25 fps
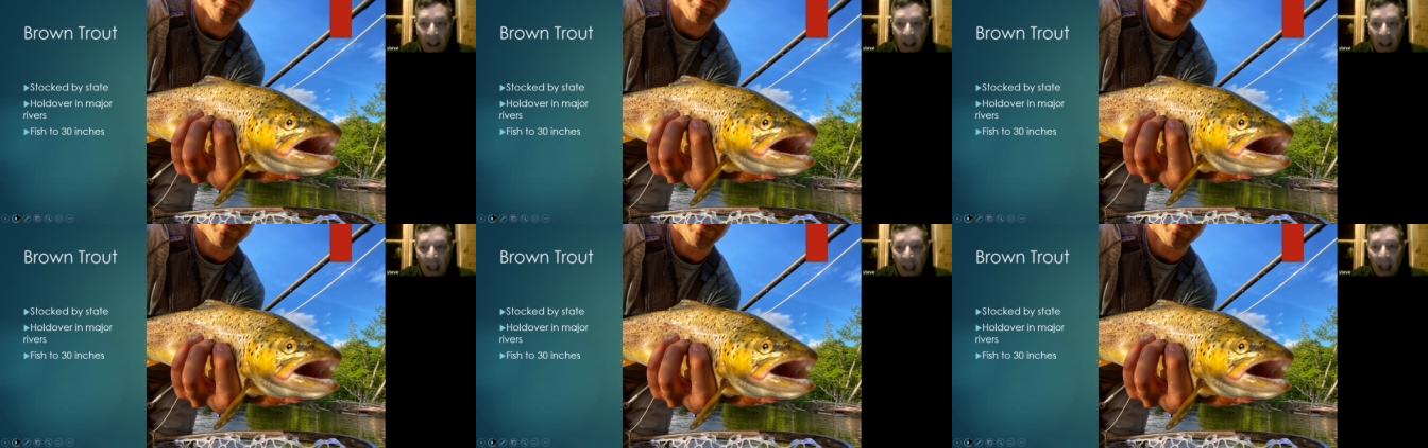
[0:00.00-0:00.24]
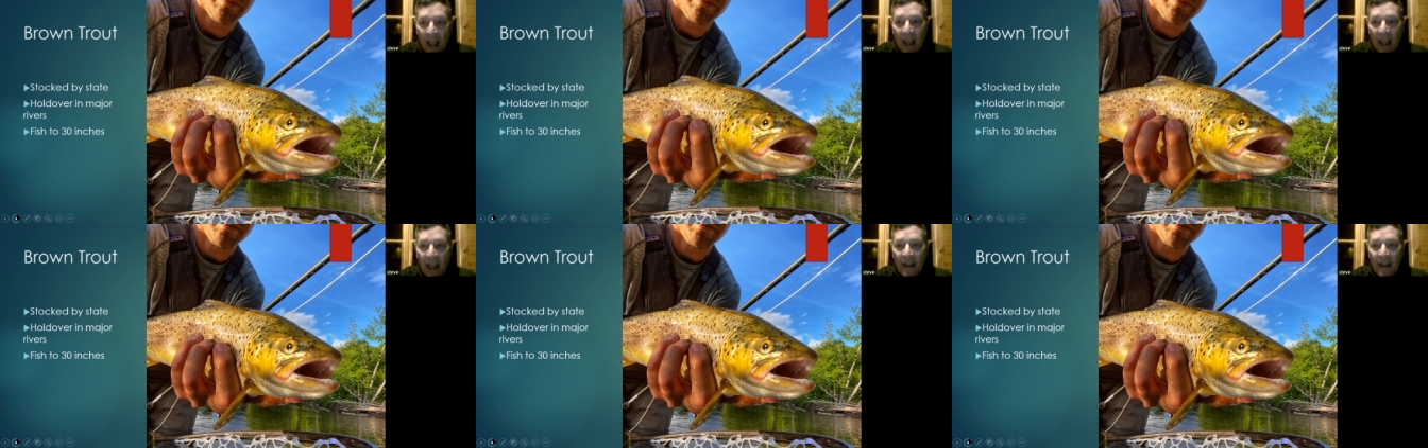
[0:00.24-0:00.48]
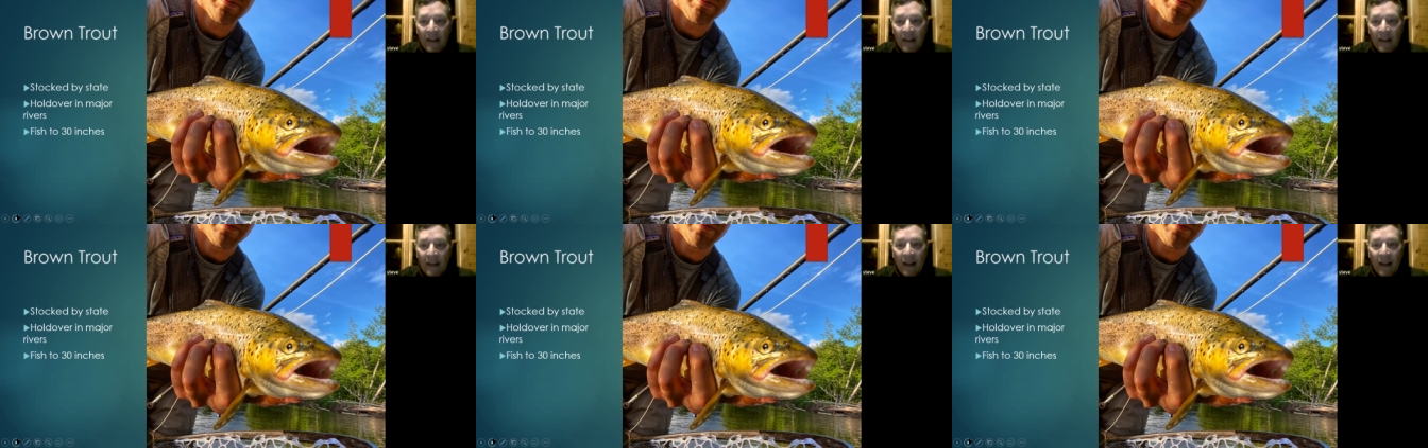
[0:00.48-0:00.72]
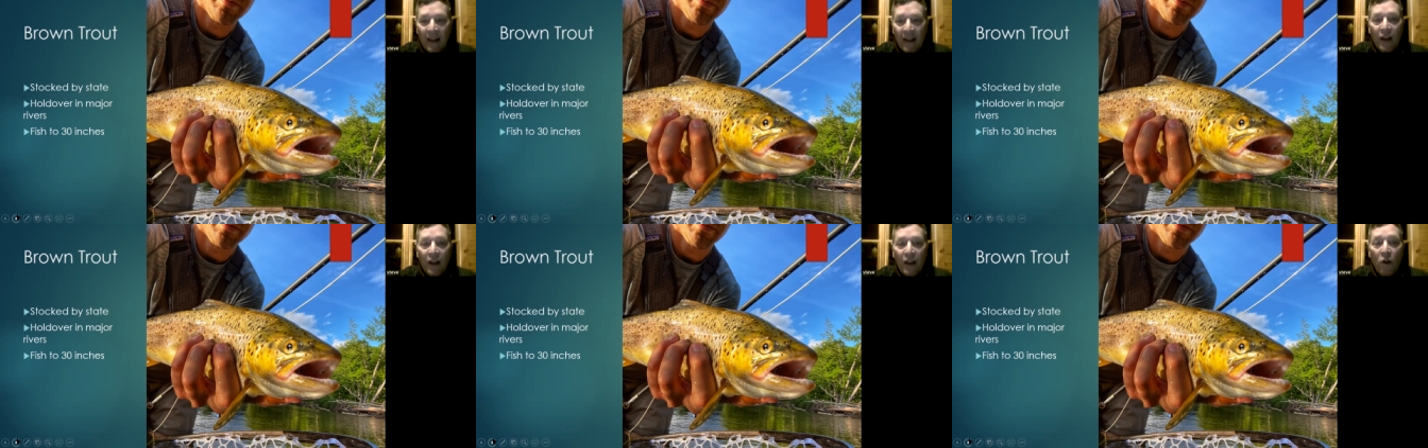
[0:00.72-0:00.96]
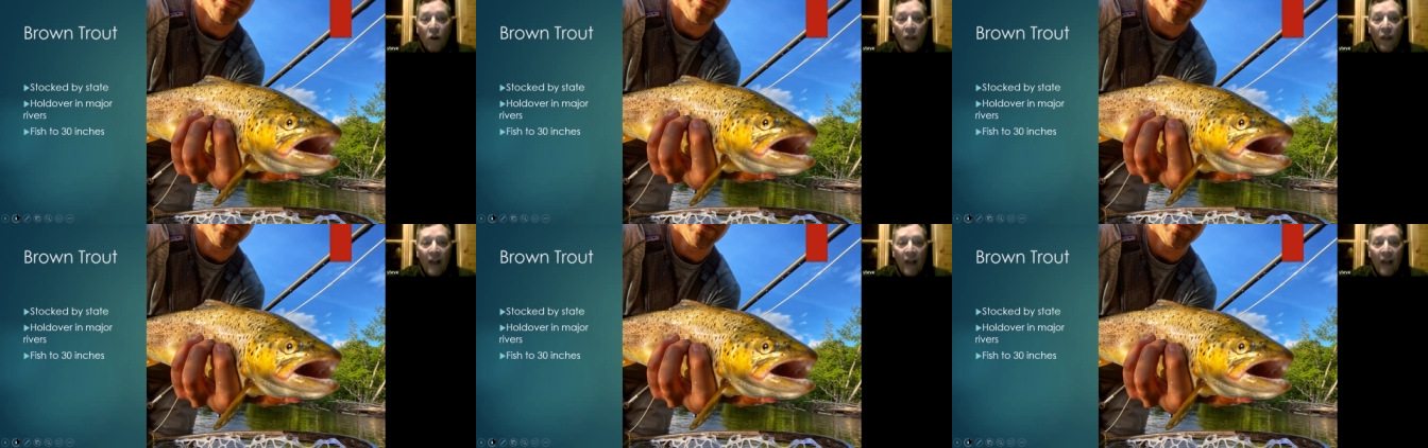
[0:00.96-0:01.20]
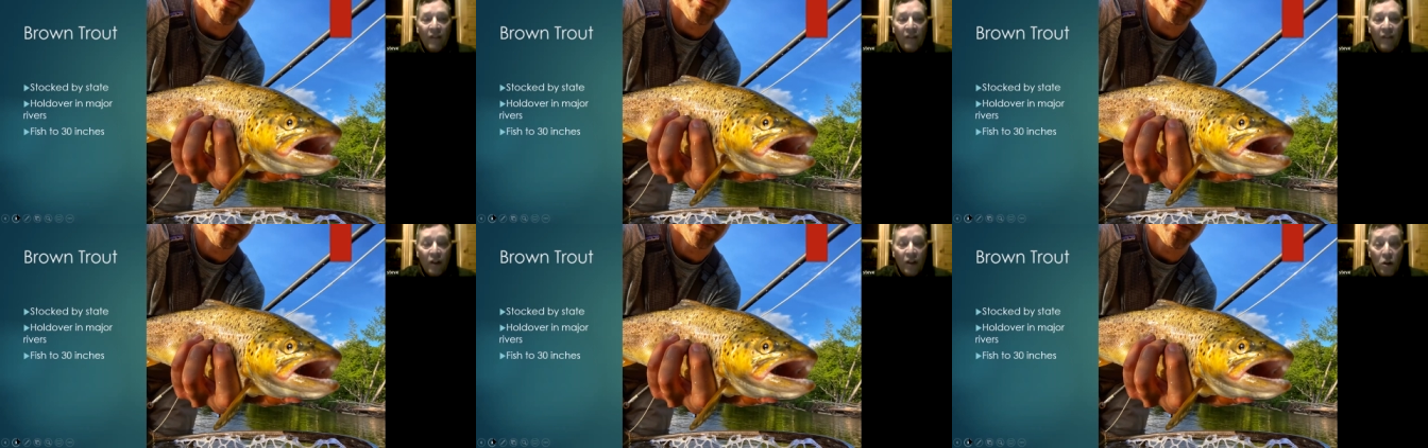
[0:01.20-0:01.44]
And, uh, you know,
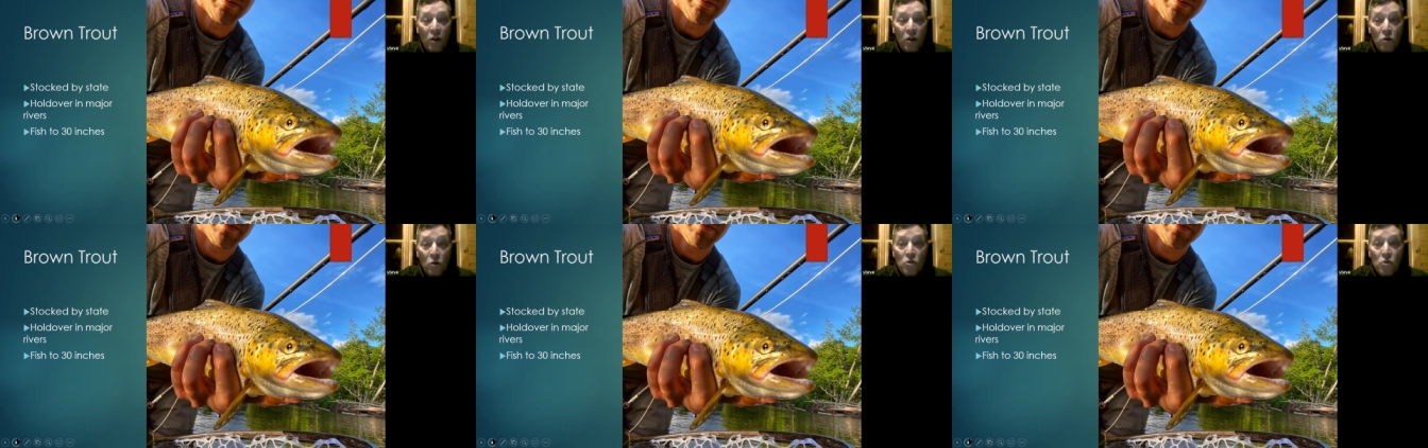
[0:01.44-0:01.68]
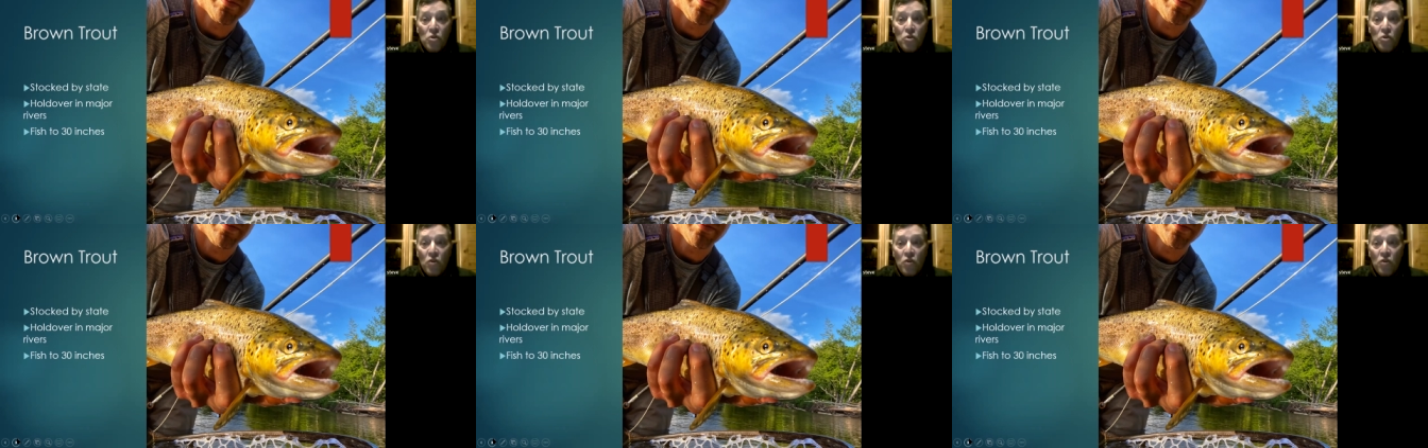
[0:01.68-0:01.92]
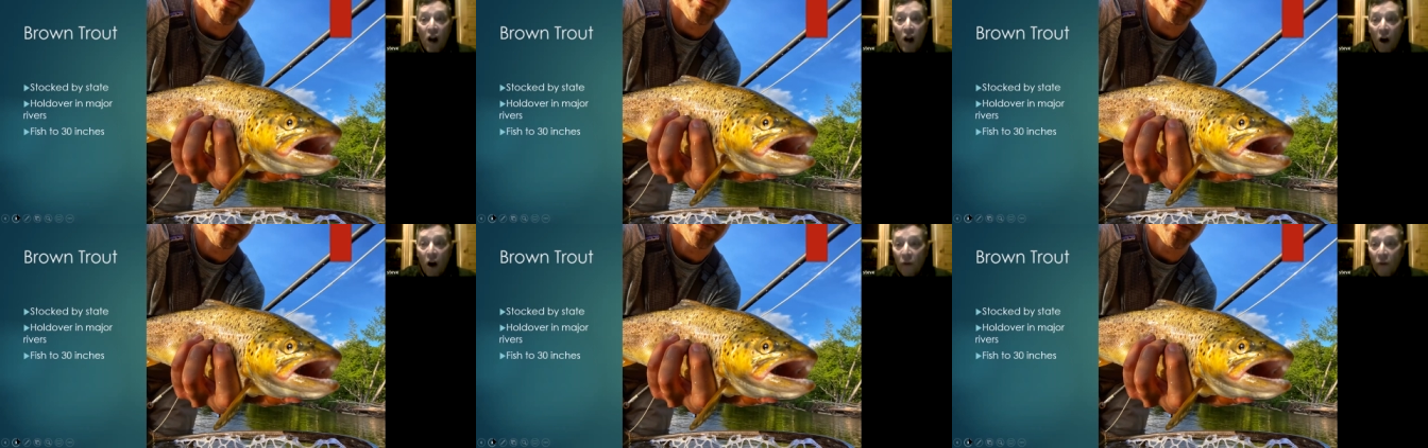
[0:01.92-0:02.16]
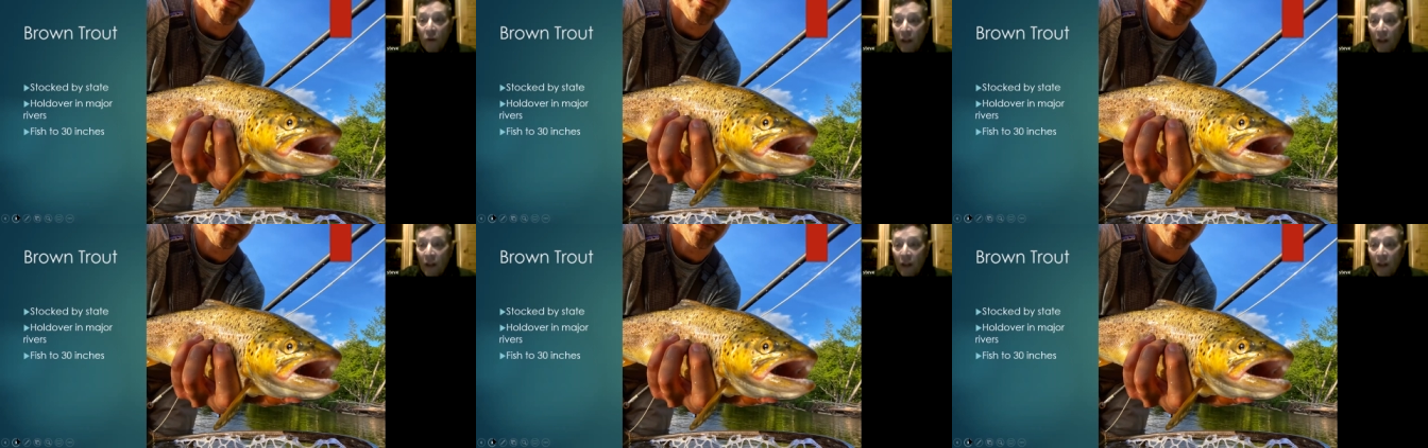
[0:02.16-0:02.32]
that's a huge trout.